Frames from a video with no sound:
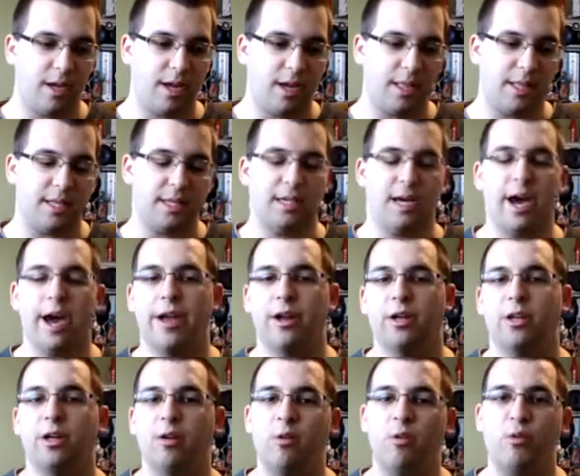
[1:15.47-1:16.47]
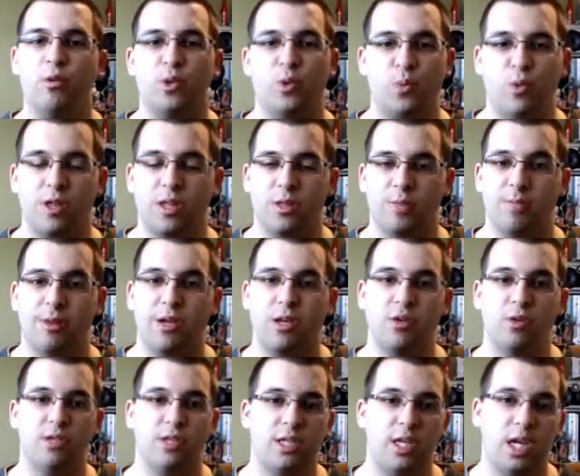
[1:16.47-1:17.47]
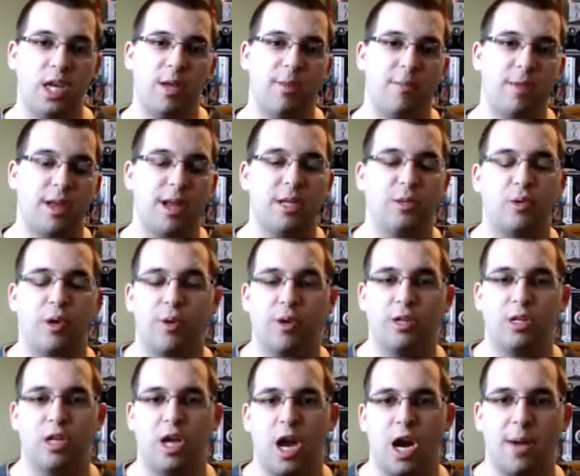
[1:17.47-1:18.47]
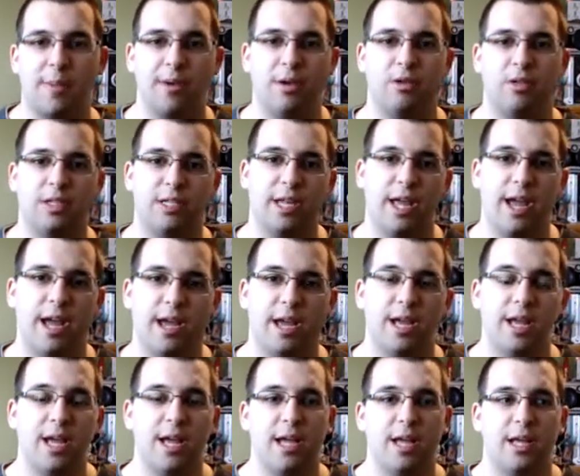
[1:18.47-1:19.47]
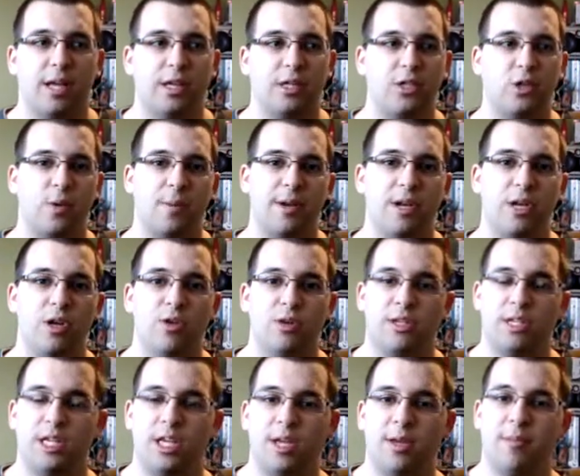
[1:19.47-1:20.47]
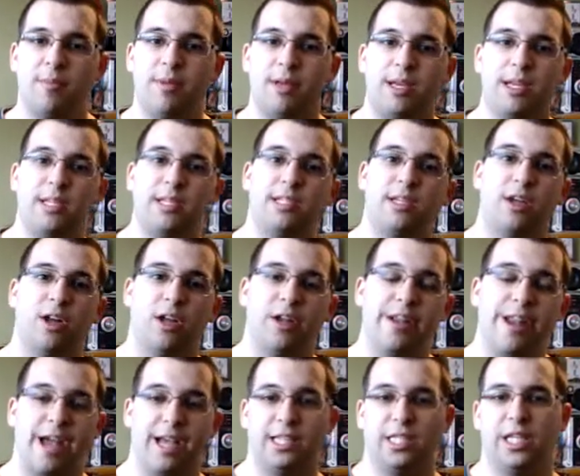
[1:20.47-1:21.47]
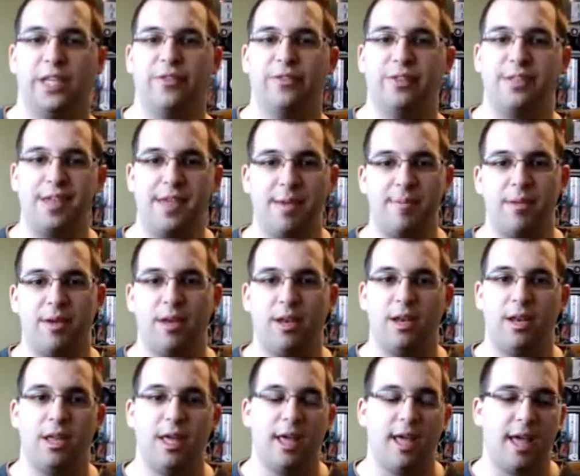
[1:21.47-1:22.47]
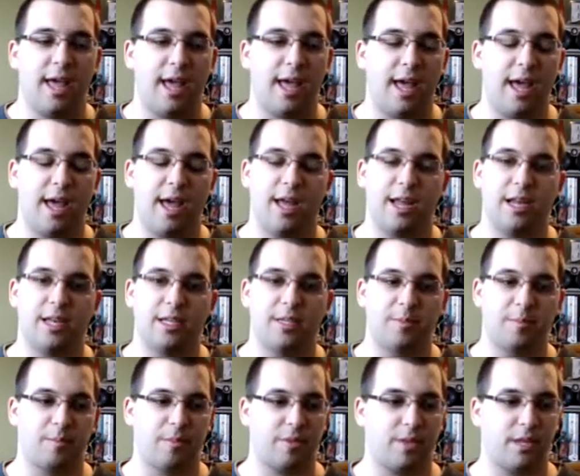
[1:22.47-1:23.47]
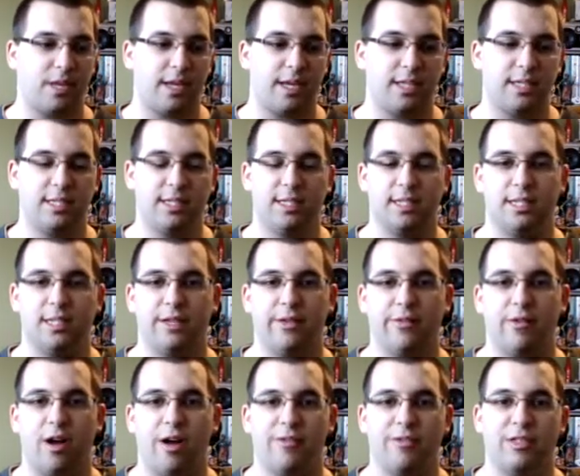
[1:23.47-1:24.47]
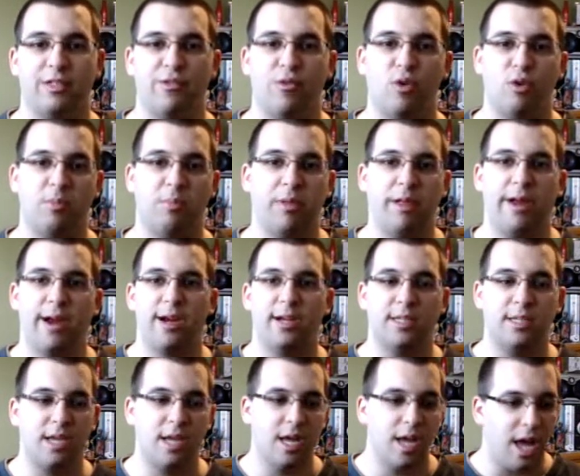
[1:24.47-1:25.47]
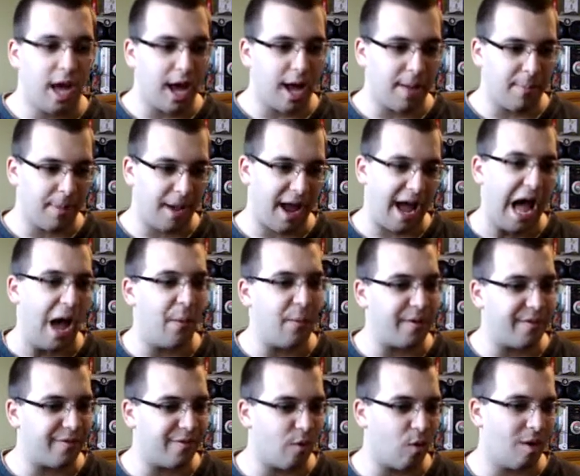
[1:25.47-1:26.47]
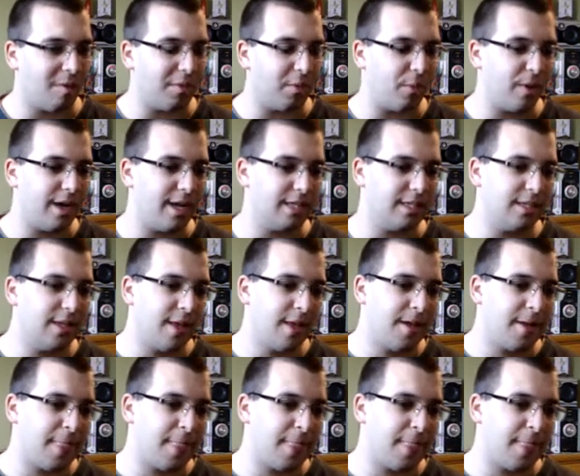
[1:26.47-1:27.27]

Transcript: In the title, it was with my new team, and that's what I want to talk about today. So my new team is called Next Level Gaming, and it consists of obviously 4 players. But how we formed was,